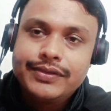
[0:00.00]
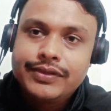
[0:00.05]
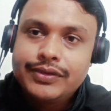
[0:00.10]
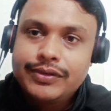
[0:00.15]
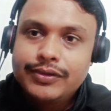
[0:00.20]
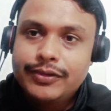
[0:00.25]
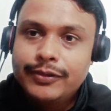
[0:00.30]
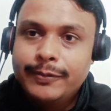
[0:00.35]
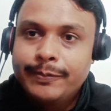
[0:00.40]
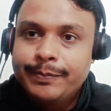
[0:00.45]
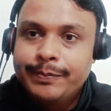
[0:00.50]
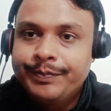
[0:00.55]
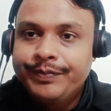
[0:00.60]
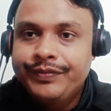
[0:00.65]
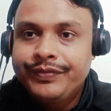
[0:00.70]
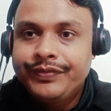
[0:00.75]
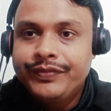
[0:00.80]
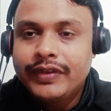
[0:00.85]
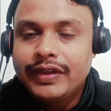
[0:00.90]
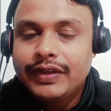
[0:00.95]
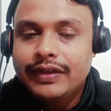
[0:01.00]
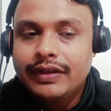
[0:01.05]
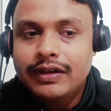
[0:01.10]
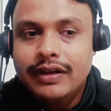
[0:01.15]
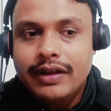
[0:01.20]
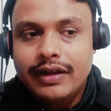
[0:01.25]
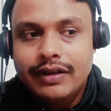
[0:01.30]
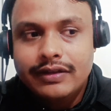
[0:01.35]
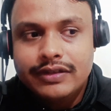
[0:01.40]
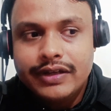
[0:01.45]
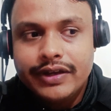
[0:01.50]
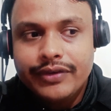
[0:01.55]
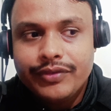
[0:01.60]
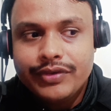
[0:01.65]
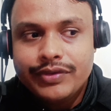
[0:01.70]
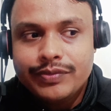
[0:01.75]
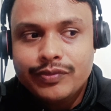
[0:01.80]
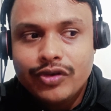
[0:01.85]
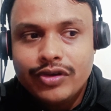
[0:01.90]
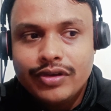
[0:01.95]
So in the large
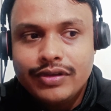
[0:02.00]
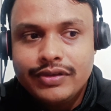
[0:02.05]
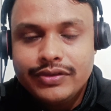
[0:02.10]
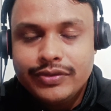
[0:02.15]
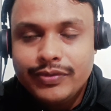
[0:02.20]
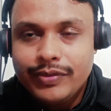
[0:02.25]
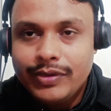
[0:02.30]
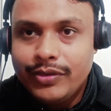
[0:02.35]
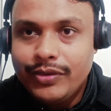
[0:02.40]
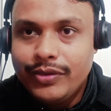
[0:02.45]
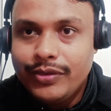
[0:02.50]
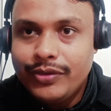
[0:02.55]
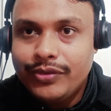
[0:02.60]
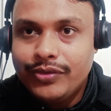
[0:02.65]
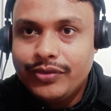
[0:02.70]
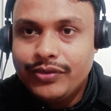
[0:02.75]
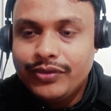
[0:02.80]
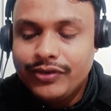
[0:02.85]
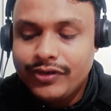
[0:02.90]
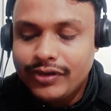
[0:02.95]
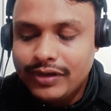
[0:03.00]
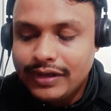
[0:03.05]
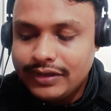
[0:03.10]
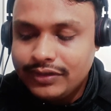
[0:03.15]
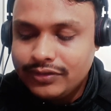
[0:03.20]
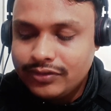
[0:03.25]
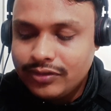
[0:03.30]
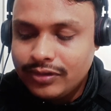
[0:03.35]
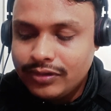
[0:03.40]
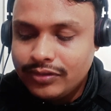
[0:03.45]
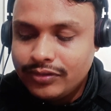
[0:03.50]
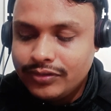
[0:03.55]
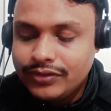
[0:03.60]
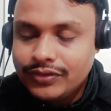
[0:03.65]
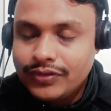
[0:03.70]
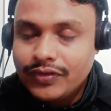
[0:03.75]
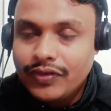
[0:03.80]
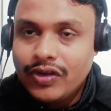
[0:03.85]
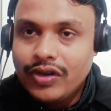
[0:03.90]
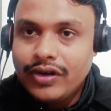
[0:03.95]
language models you will going to utilize all
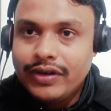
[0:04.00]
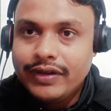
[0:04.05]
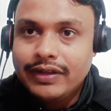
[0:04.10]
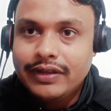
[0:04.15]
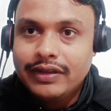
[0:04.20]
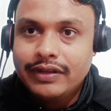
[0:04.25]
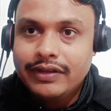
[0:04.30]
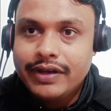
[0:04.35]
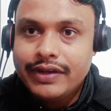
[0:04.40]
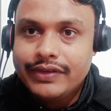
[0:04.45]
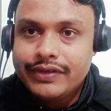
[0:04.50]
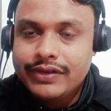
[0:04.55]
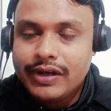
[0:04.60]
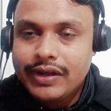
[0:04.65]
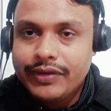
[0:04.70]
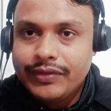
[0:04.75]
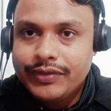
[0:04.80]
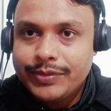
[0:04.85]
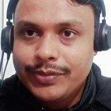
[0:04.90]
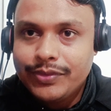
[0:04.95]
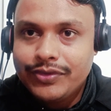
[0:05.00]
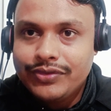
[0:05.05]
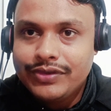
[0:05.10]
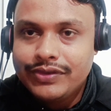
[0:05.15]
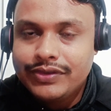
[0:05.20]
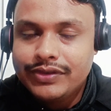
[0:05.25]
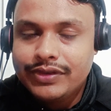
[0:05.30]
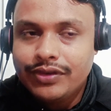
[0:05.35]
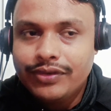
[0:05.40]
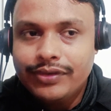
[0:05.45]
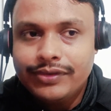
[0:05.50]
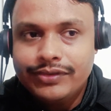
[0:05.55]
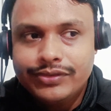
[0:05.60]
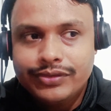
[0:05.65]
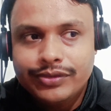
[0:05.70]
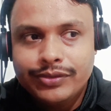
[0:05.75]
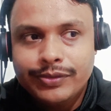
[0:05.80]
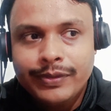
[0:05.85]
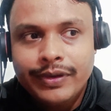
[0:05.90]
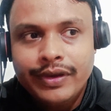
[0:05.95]
those, or in the natural language processing
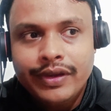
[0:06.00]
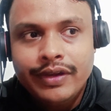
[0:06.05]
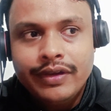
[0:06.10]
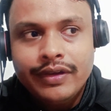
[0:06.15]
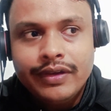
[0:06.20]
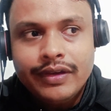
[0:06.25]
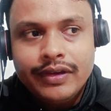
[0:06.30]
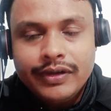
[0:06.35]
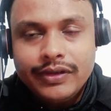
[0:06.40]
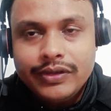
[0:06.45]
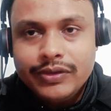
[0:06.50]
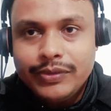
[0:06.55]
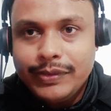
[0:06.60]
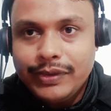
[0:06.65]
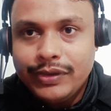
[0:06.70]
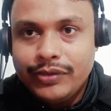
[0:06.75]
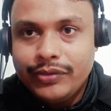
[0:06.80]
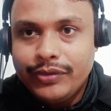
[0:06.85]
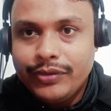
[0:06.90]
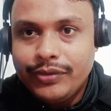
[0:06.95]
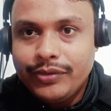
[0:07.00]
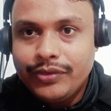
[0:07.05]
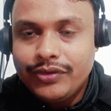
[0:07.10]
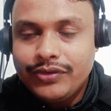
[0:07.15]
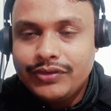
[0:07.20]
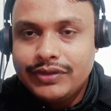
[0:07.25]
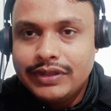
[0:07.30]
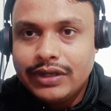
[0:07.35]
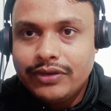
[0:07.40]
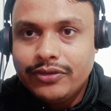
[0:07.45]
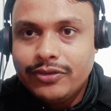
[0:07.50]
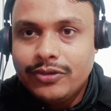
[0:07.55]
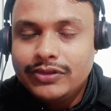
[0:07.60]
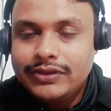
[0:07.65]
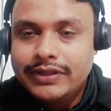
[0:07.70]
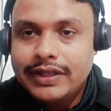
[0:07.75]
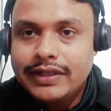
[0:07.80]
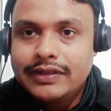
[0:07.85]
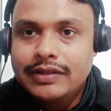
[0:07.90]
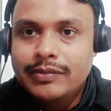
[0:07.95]
also you will going to use that
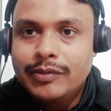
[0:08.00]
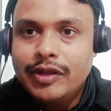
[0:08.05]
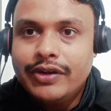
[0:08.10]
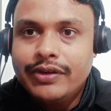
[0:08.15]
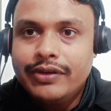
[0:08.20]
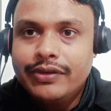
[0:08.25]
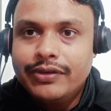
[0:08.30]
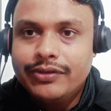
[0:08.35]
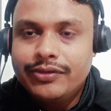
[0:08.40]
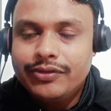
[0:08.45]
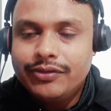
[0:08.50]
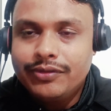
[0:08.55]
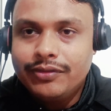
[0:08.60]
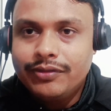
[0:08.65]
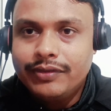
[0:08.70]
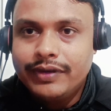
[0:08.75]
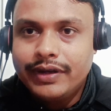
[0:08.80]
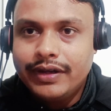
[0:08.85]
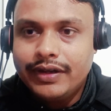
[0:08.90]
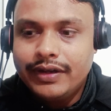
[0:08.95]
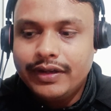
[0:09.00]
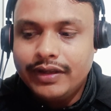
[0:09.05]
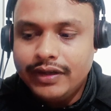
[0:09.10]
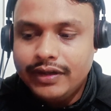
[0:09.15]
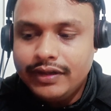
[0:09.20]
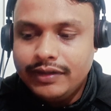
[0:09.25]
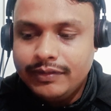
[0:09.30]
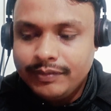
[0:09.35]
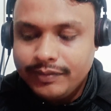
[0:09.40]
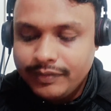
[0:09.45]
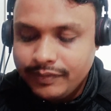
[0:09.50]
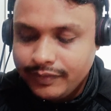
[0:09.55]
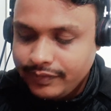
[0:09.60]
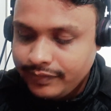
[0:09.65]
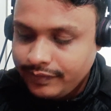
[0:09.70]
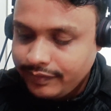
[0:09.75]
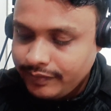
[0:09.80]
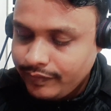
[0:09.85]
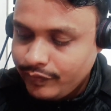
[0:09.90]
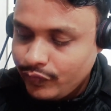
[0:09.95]
cosine similarity to get the
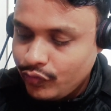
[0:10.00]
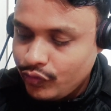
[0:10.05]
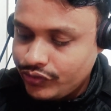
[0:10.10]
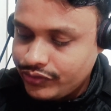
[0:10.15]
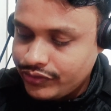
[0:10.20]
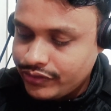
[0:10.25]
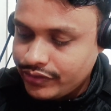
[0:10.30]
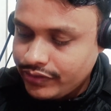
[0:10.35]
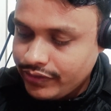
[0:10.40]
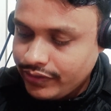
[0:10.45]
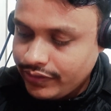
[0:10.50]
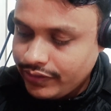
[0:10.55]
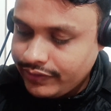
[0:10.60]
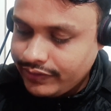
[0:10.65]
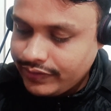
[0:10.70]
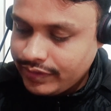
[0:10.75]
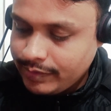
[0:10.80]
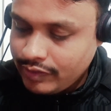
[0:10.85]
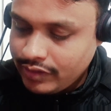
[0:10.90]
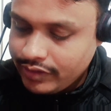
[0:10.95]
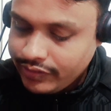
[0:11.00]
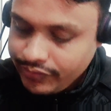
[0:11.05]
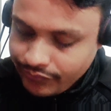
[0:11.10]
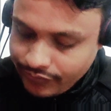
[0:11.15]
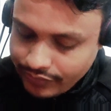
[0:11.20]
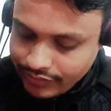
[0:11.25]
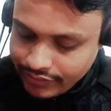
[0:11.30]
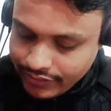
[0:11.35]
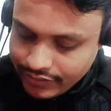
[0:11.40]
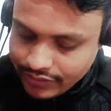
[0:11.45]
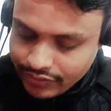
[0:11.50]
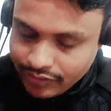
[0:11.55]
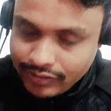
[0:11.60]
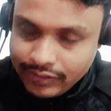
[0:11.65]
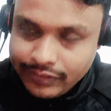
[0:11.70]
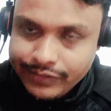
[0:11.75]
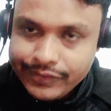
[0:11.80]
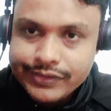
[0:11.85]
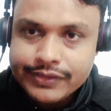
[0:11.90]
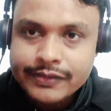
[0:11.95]
most nearest similar word and all
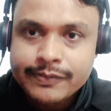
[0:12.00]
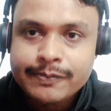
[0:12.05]
those.